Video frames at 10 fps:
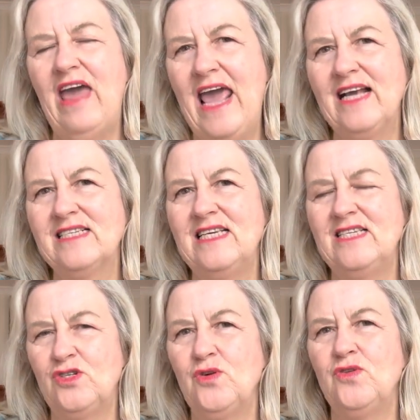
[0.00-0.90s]
access
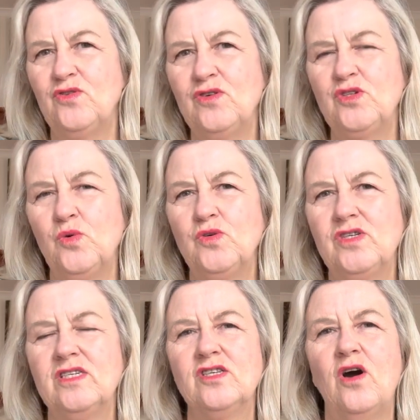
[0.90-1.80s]
to the
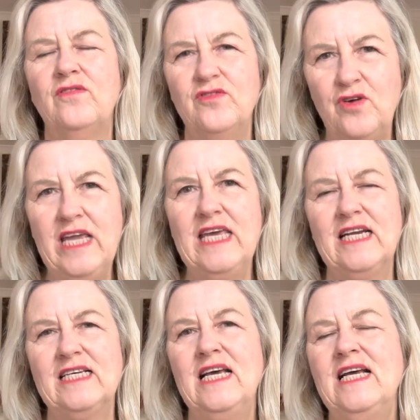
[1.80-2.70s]
resources of a
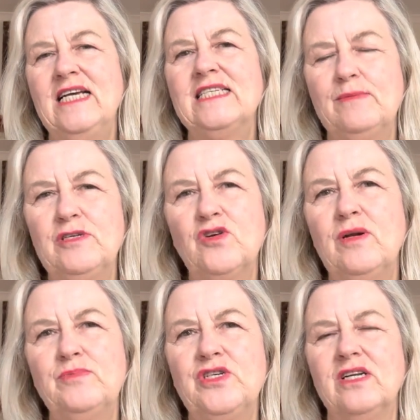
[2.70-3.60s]
regular
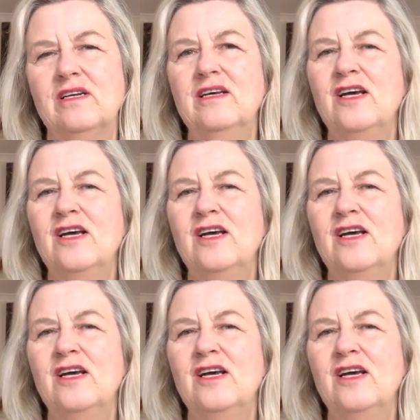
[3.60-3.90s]
subscription